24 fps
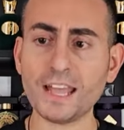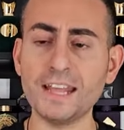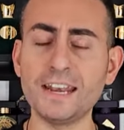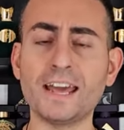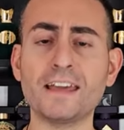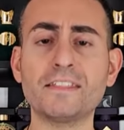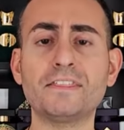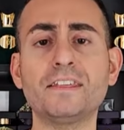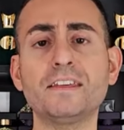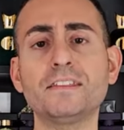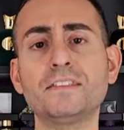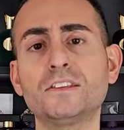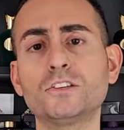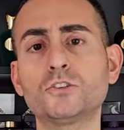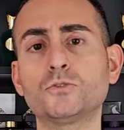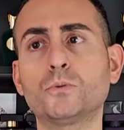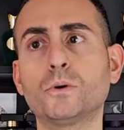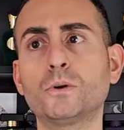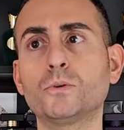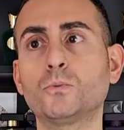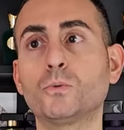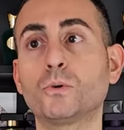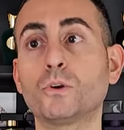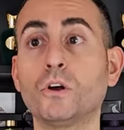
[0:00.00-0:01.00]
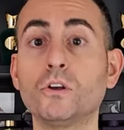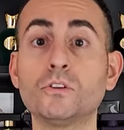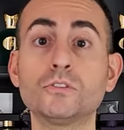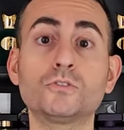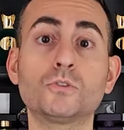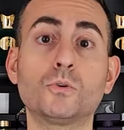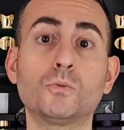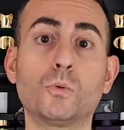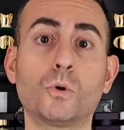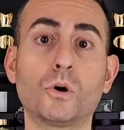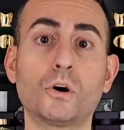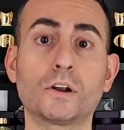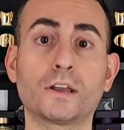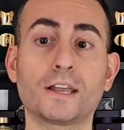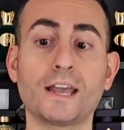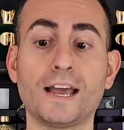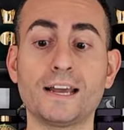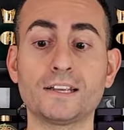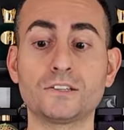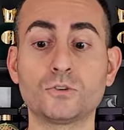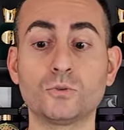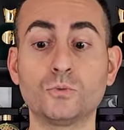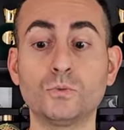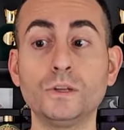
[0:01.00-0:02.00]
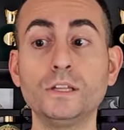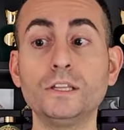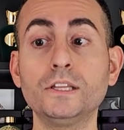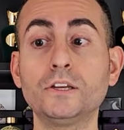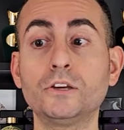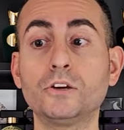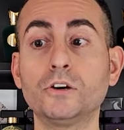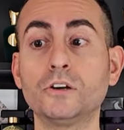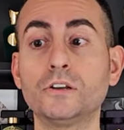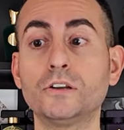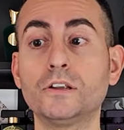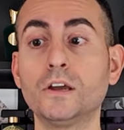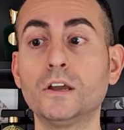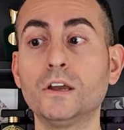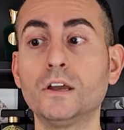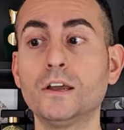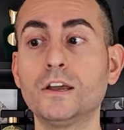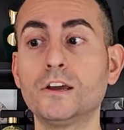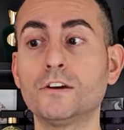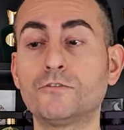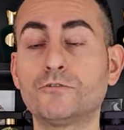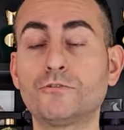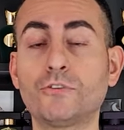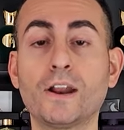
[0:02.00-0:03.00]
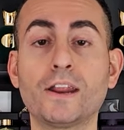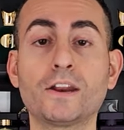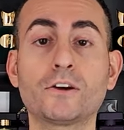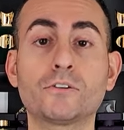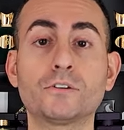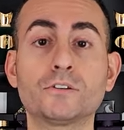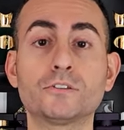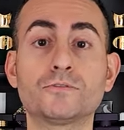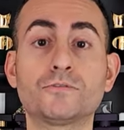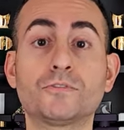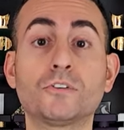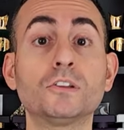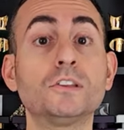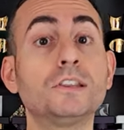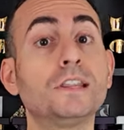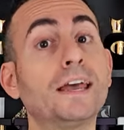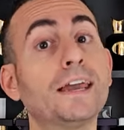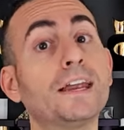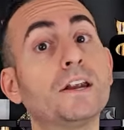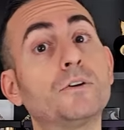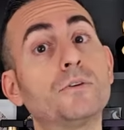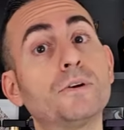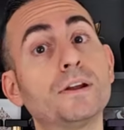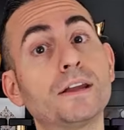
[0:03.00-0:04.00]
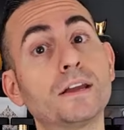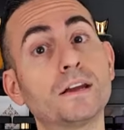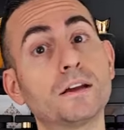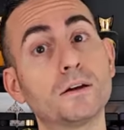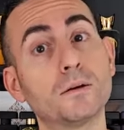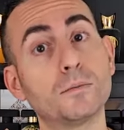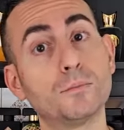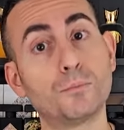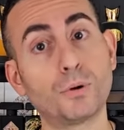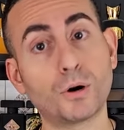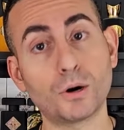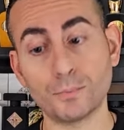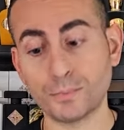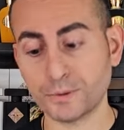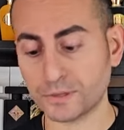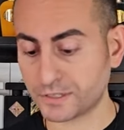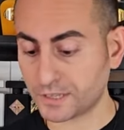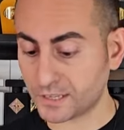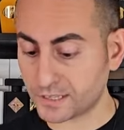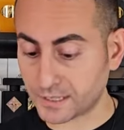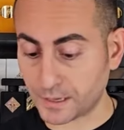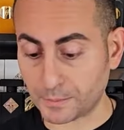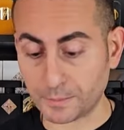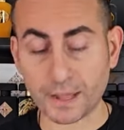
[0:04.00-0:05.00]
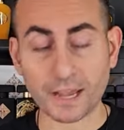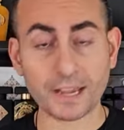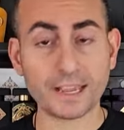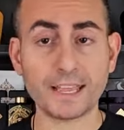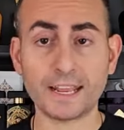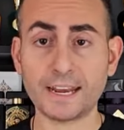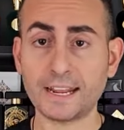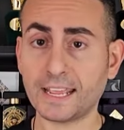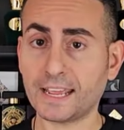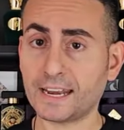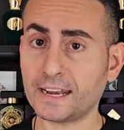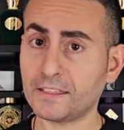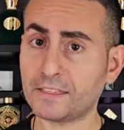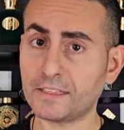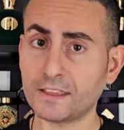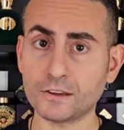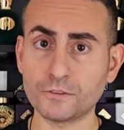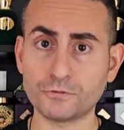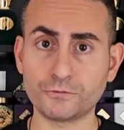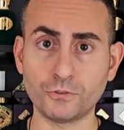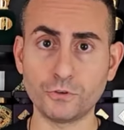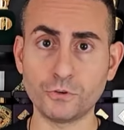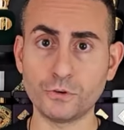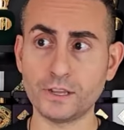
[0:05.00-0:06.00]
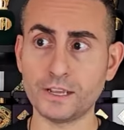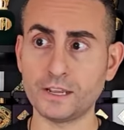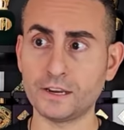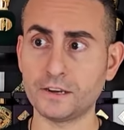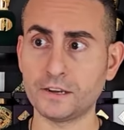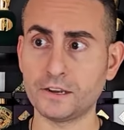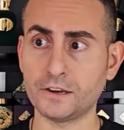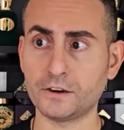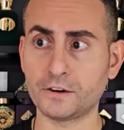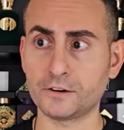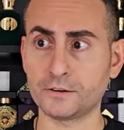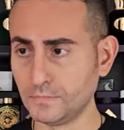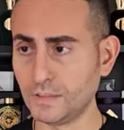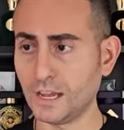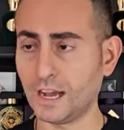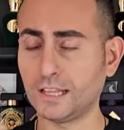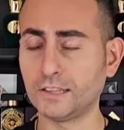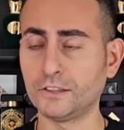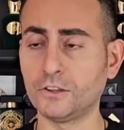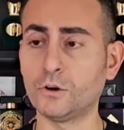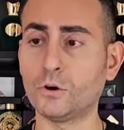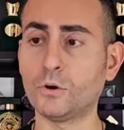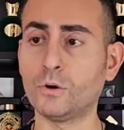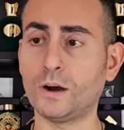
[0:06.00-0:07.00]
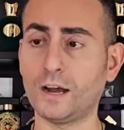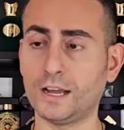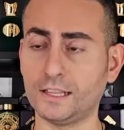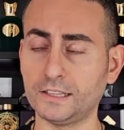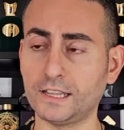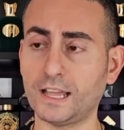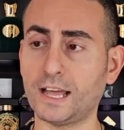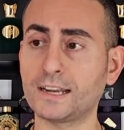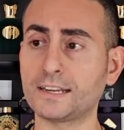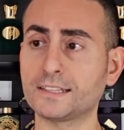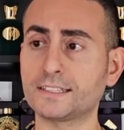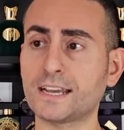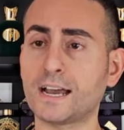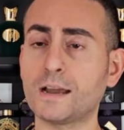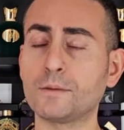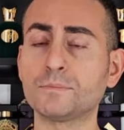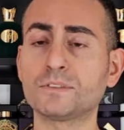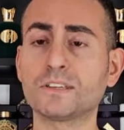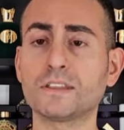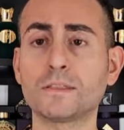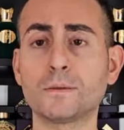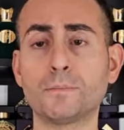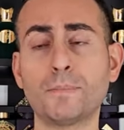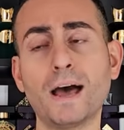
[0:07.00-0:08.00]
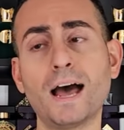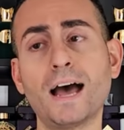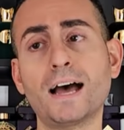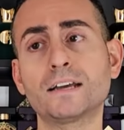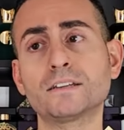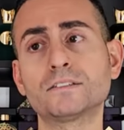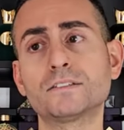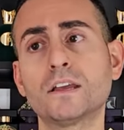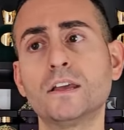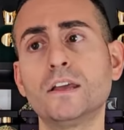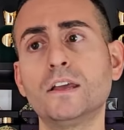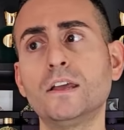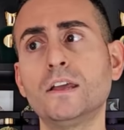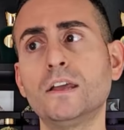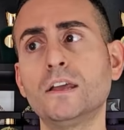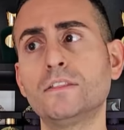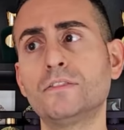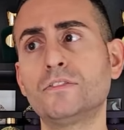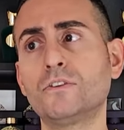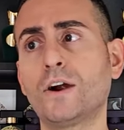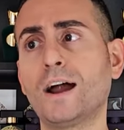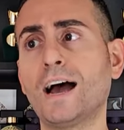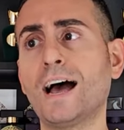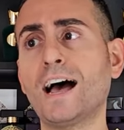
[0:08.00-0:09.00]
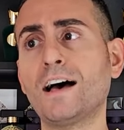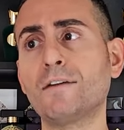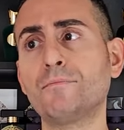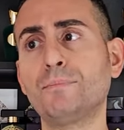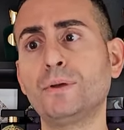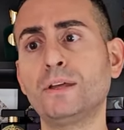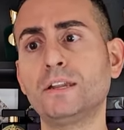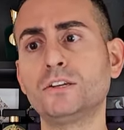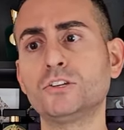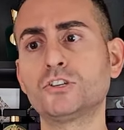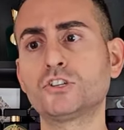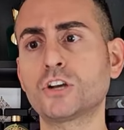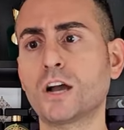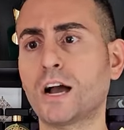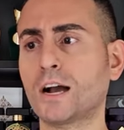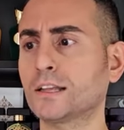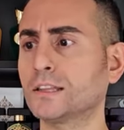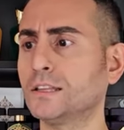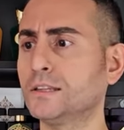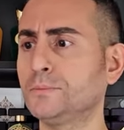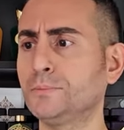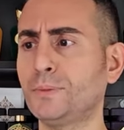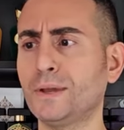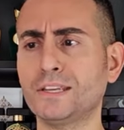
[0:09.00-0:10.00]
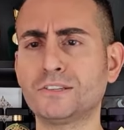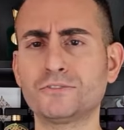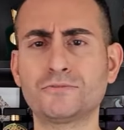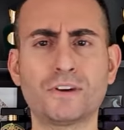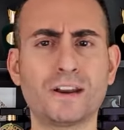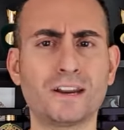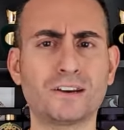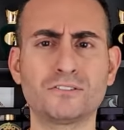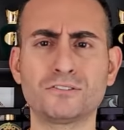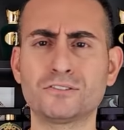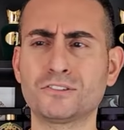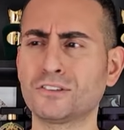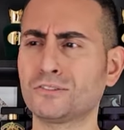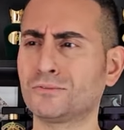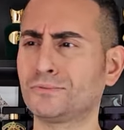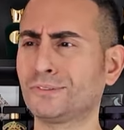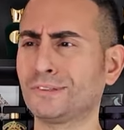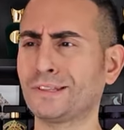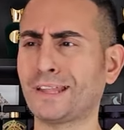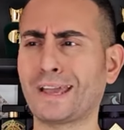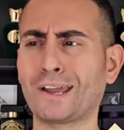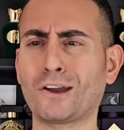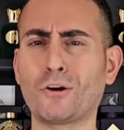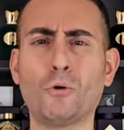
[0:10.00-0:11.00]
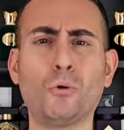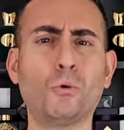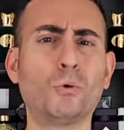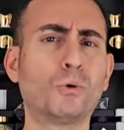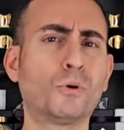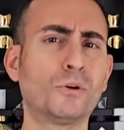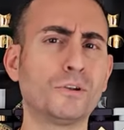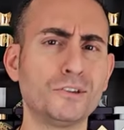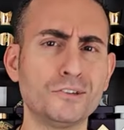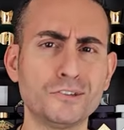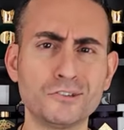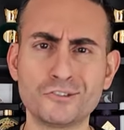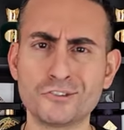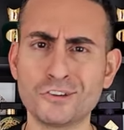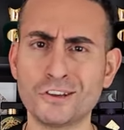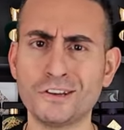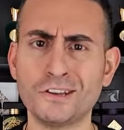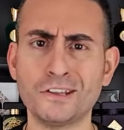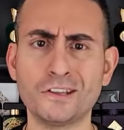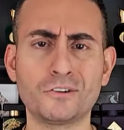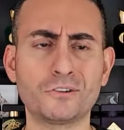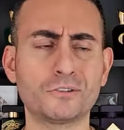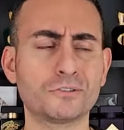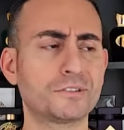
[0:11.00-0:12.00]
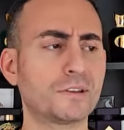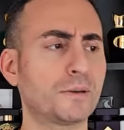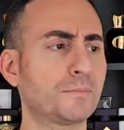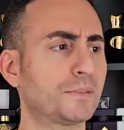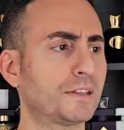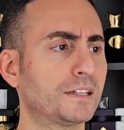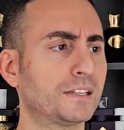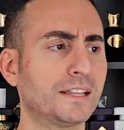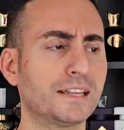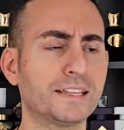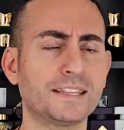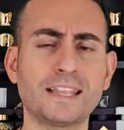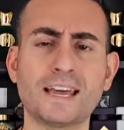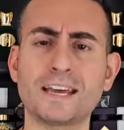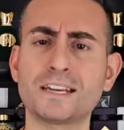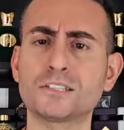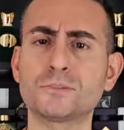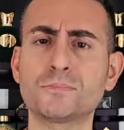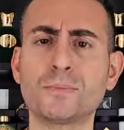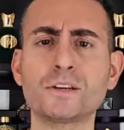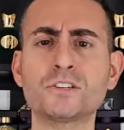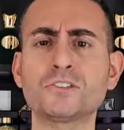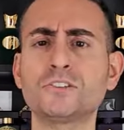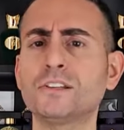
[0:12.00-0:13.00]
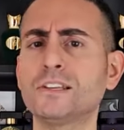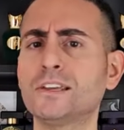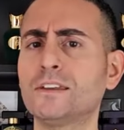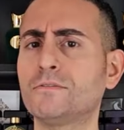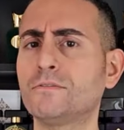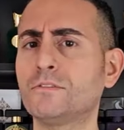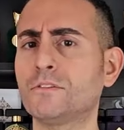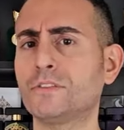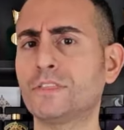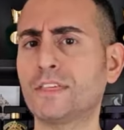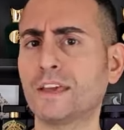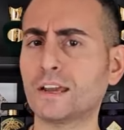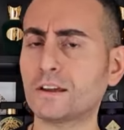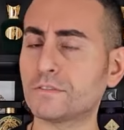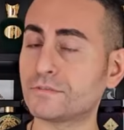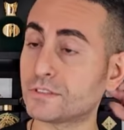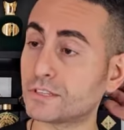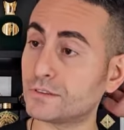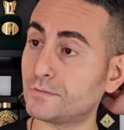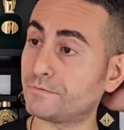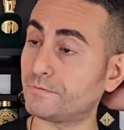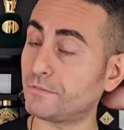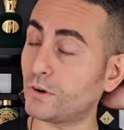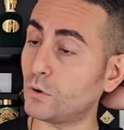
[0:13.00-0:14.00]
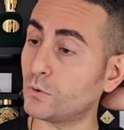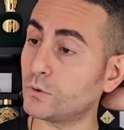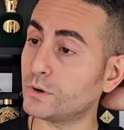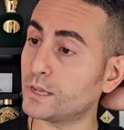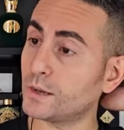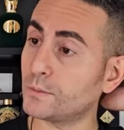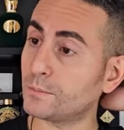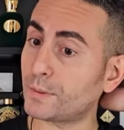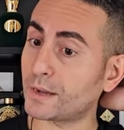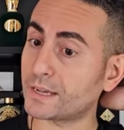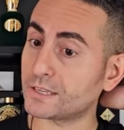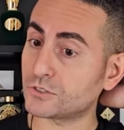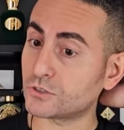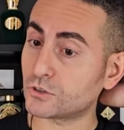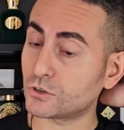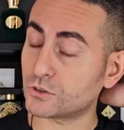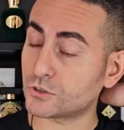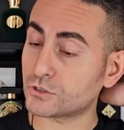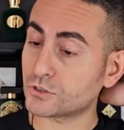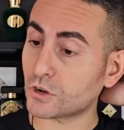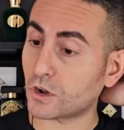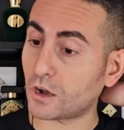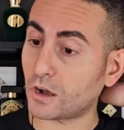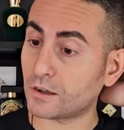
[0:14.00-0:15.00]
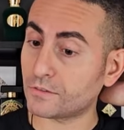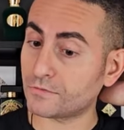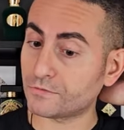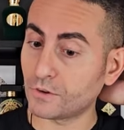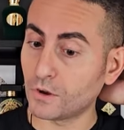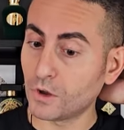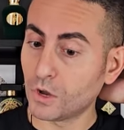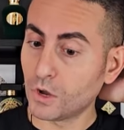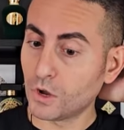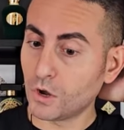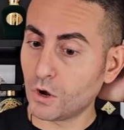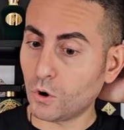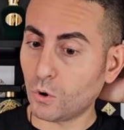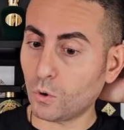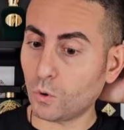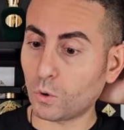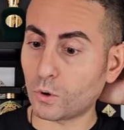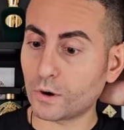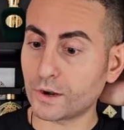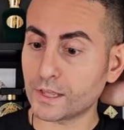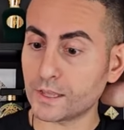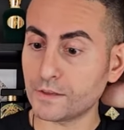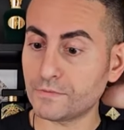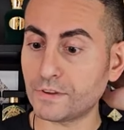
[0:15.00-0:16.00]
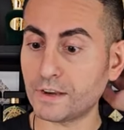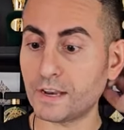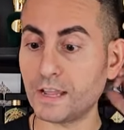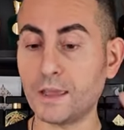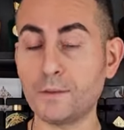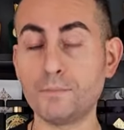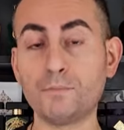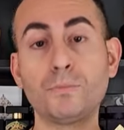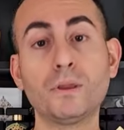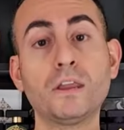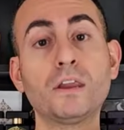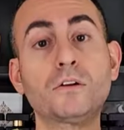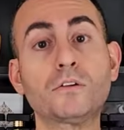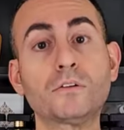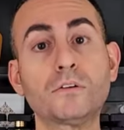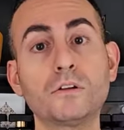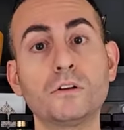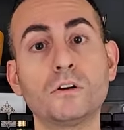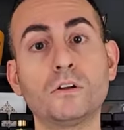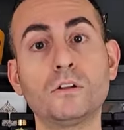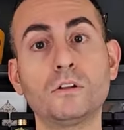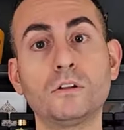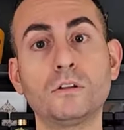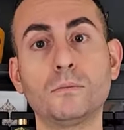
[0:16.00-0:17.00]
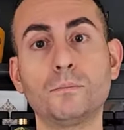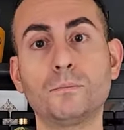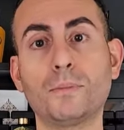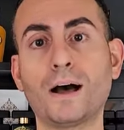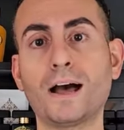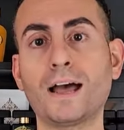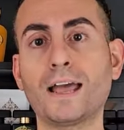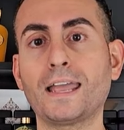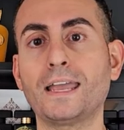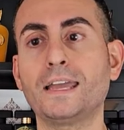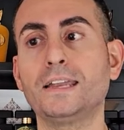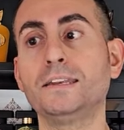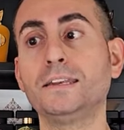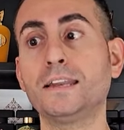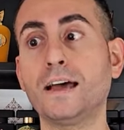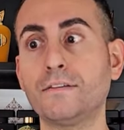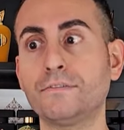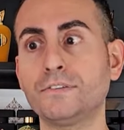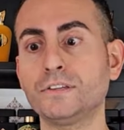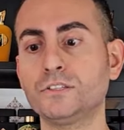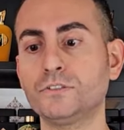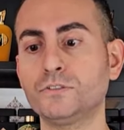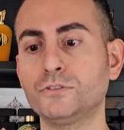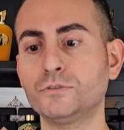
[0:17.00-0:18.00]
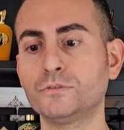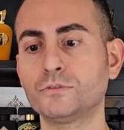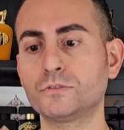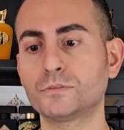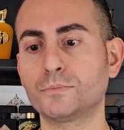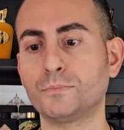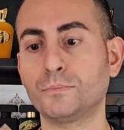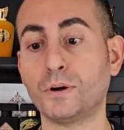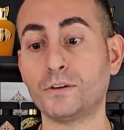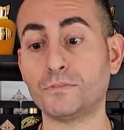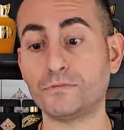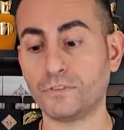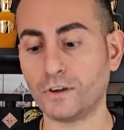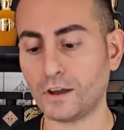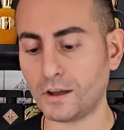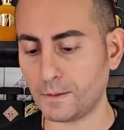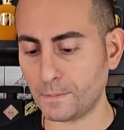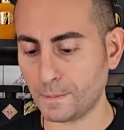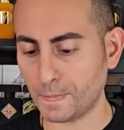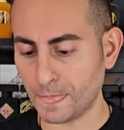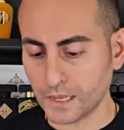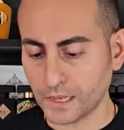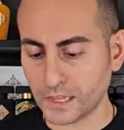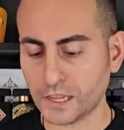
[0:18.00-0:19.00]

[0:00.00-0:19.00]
And I think this one would also work as a really good fragrance for layering purposes. I'm not getting anything fruity in here. I know a lot of times in the past, there have been chocolate-based fragrances with like orange in it or something like that, especially if you think of Symphonium by Zerjoff or even Imperial by Navitus Parfum.